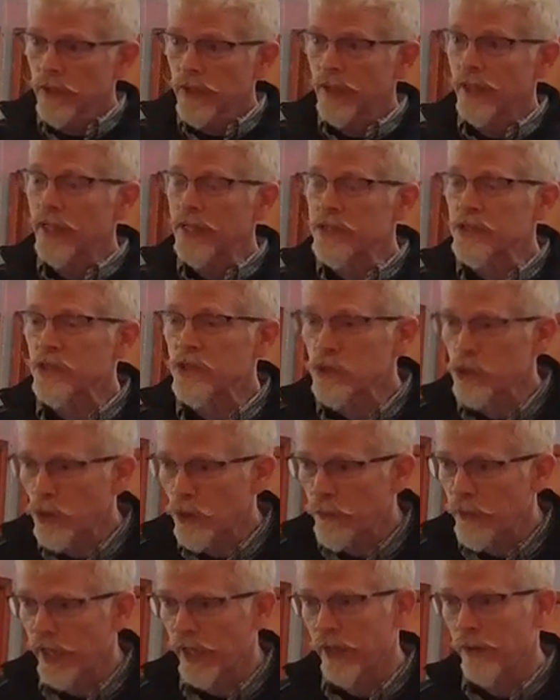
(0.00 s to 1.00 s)
Listen
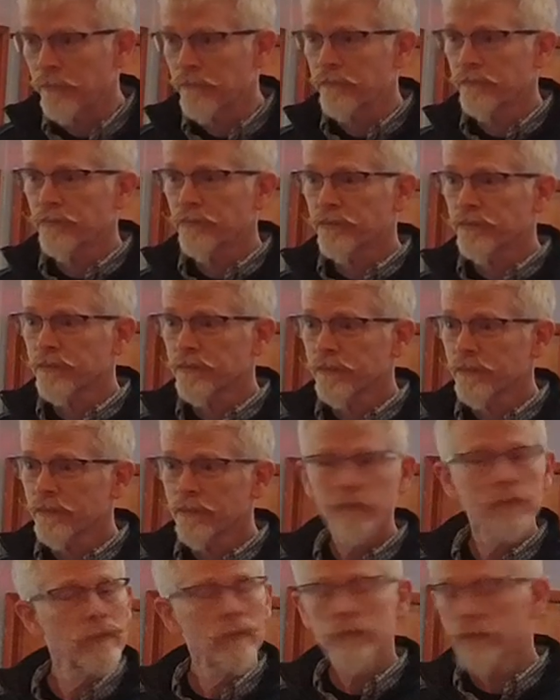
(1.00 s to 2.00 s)
to me.
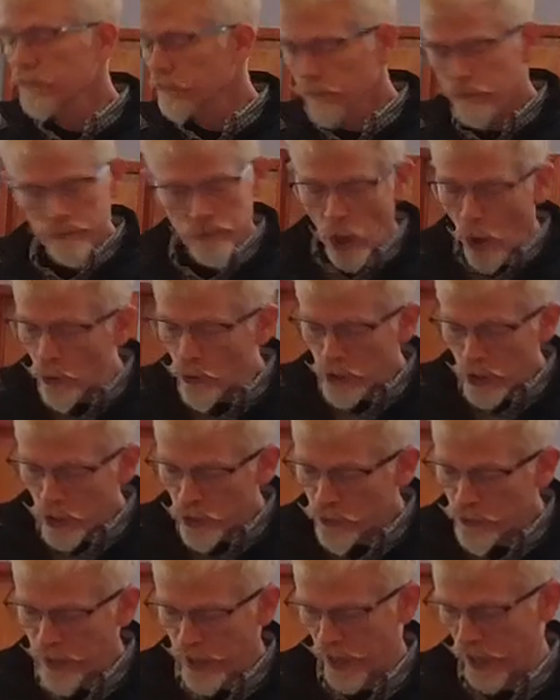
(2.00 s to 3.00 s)
Don't
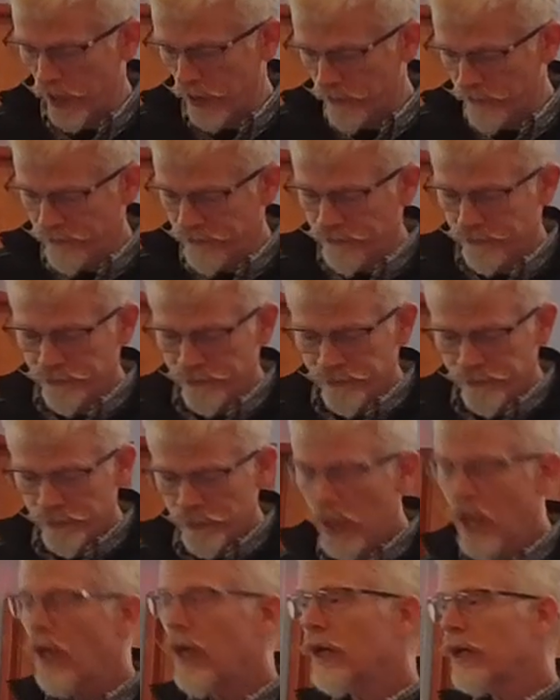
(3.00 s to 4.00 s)
go there.
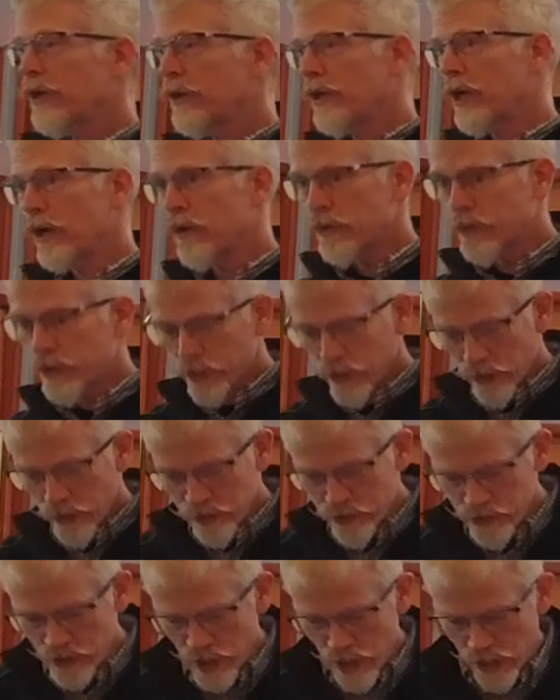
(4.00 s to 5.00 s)
Don't turn
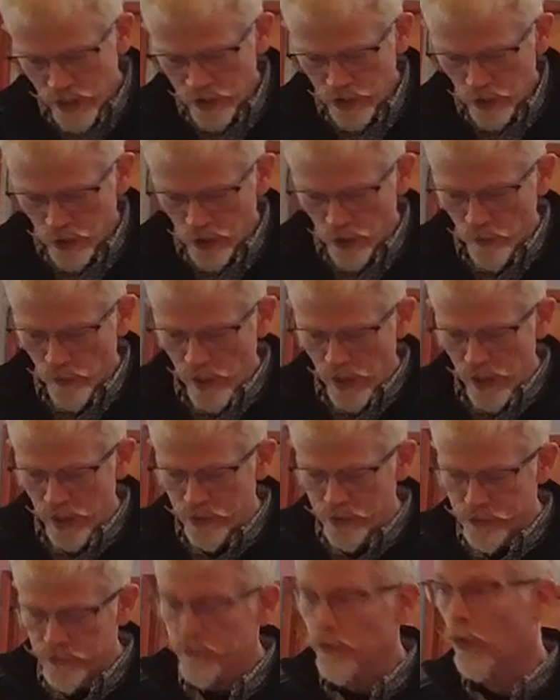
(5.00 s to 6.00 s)
aside to her
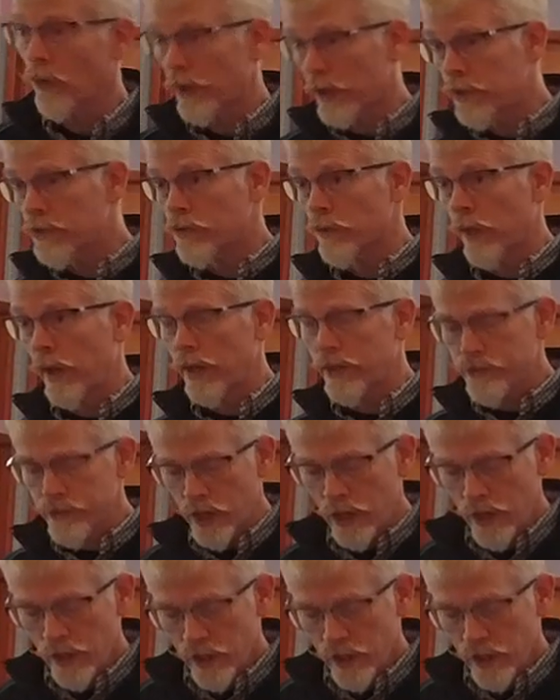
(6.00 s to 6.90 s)
ways or his ways.